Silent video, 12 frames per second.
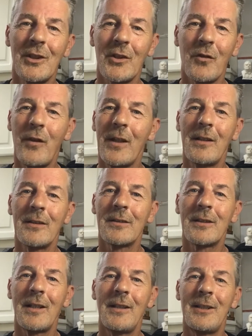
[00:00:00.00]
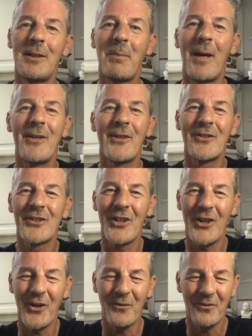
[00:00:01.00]
such thing as independence,
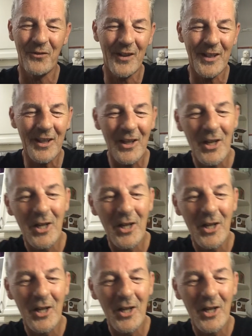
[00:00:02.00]
I don't think,